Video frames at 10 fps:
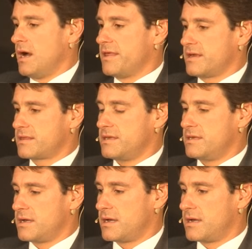I think
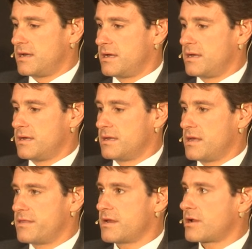the
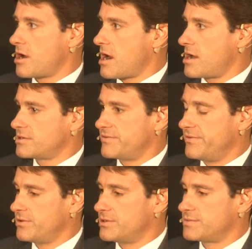I think our house
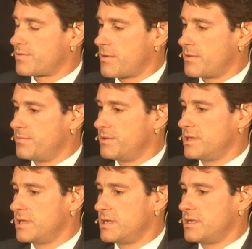view is
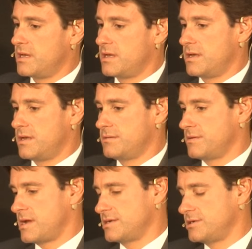probably, and
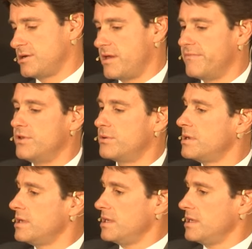I share that view,